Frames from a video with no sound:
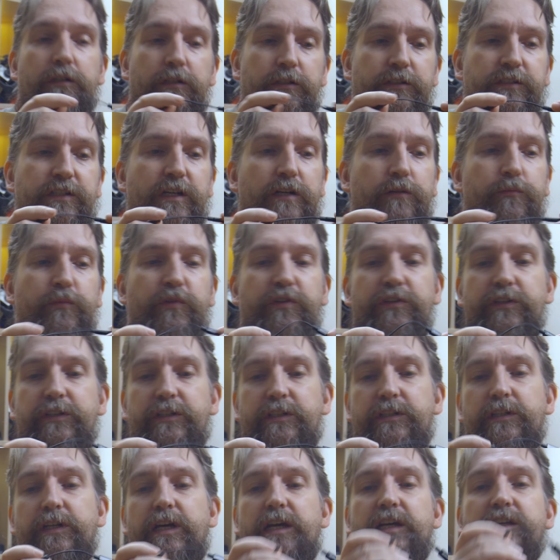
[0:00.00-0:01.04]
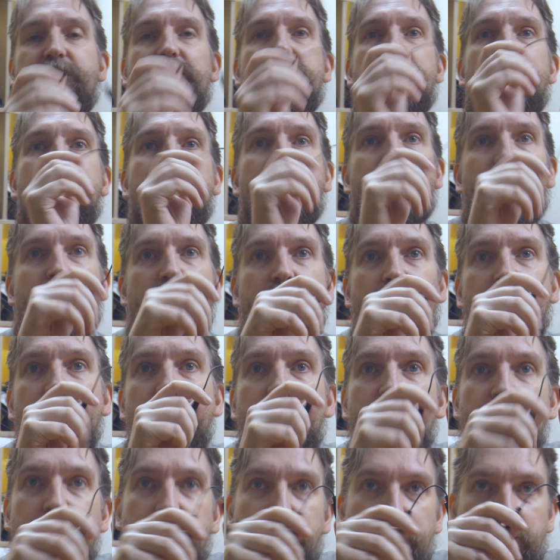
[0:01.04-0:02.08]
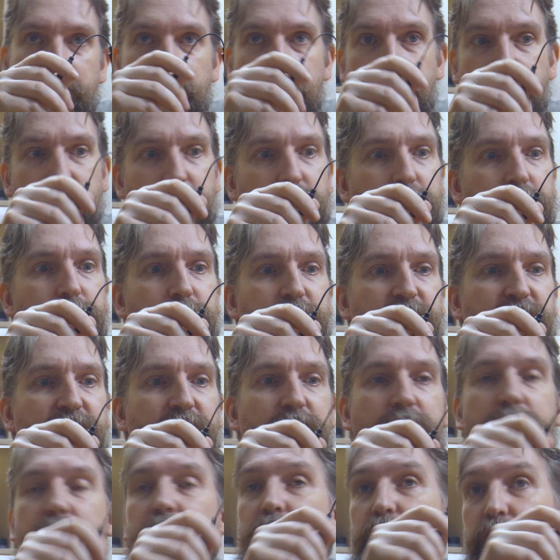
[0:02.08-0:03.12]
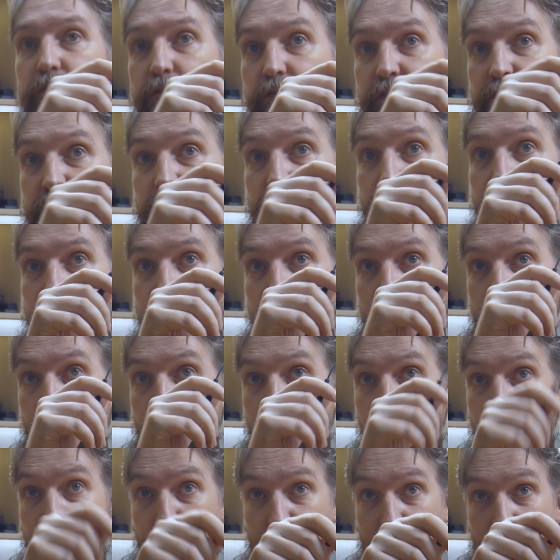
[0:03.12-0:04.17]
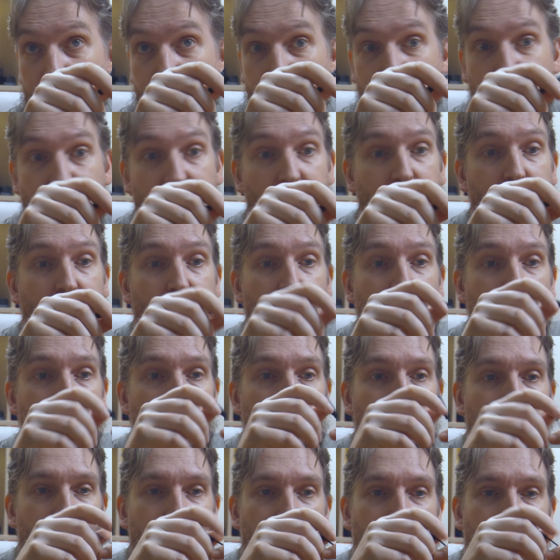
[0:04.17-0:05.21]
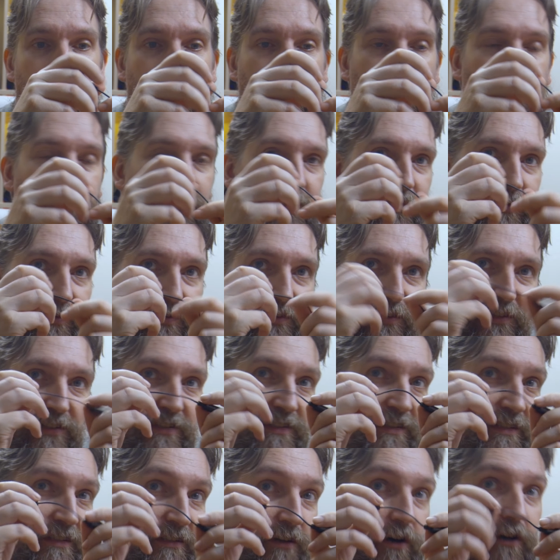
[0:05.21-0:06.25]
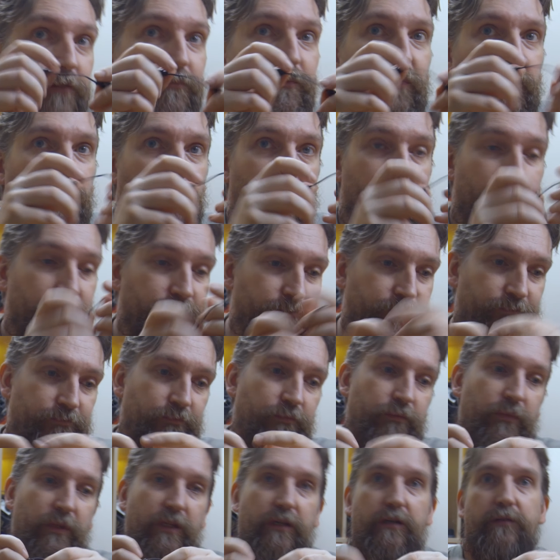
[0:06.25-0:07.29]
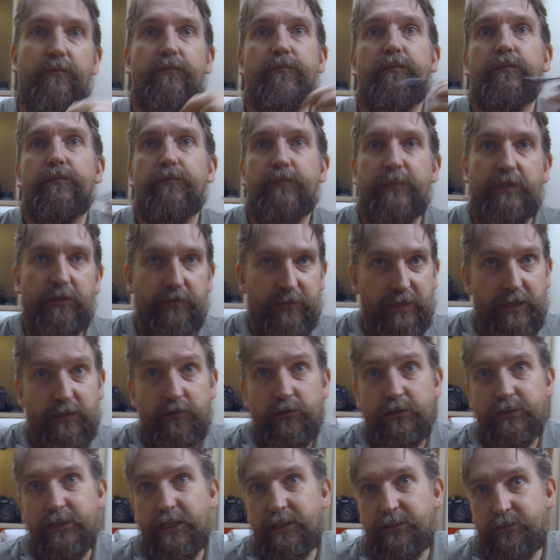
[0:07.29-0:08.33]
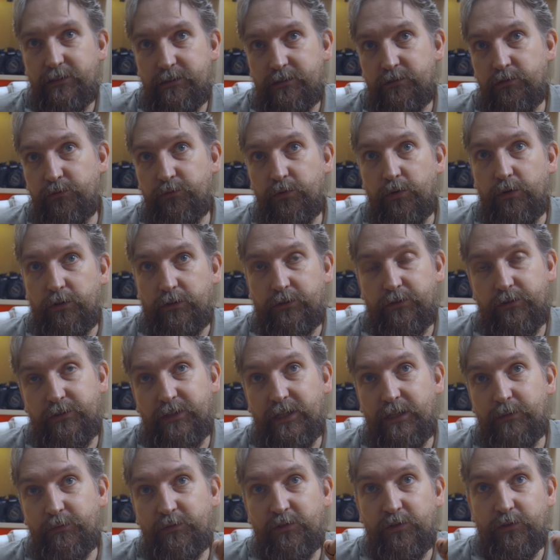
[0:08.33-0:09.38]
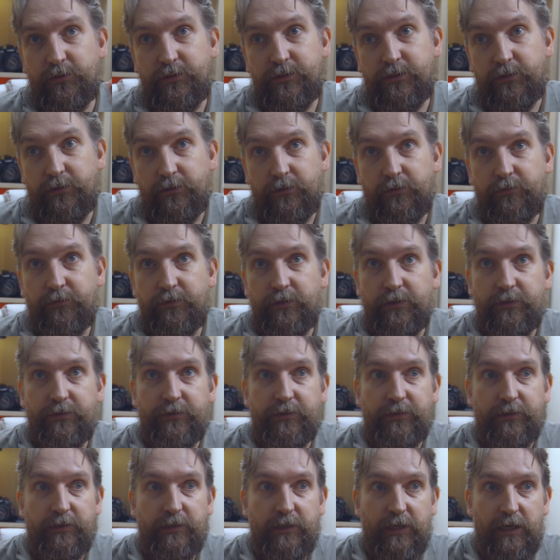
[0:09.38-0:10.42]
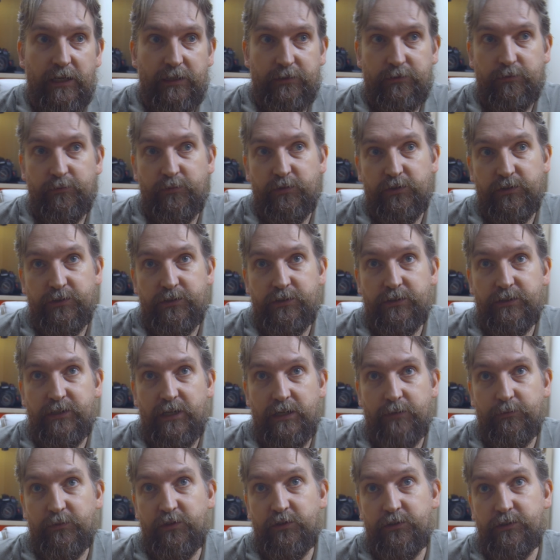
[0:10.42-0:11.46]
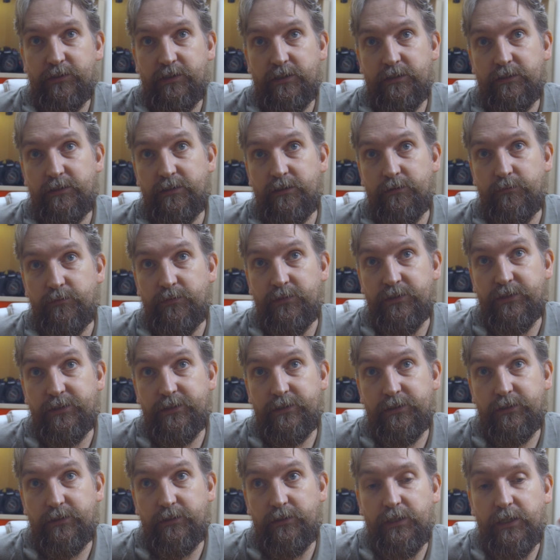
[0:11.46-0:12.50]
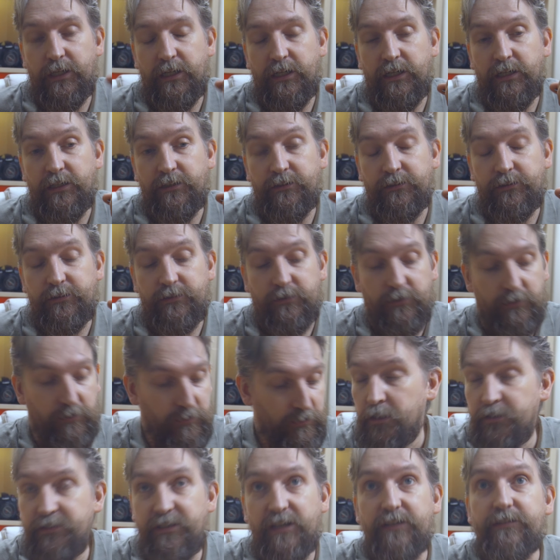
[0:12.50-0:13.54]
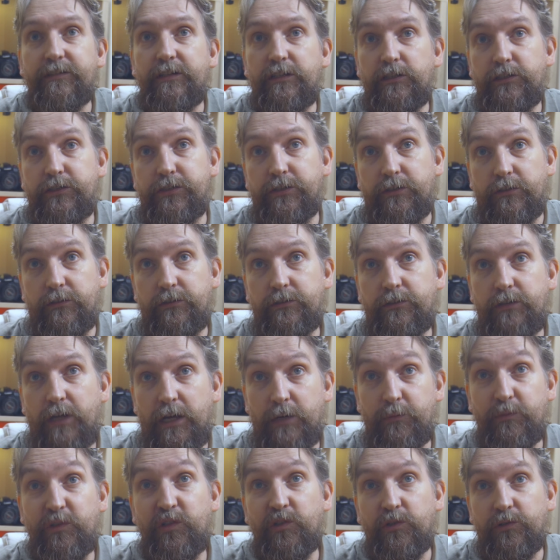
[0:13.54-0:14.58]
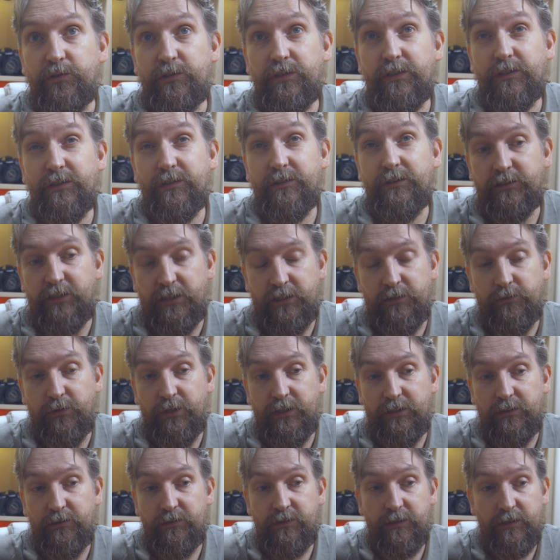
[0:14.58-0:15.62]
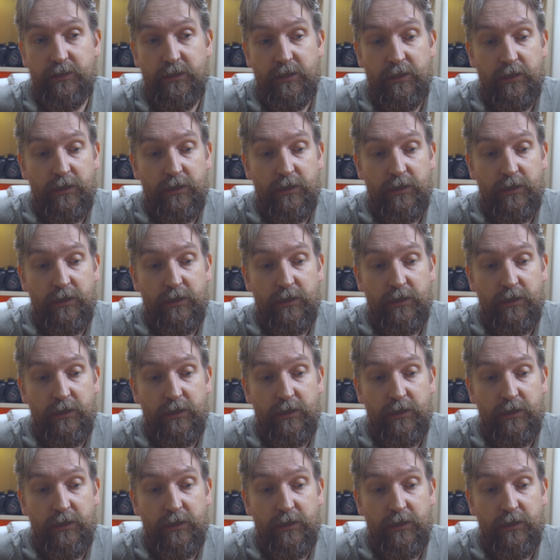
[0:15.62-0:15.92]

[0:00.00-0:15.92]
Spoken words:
SmallRig SRC2003. This is an oddball, because I couldn't get this to work to timecode sync with the Atomos timecode systems and Tentacle Sync timecode generators.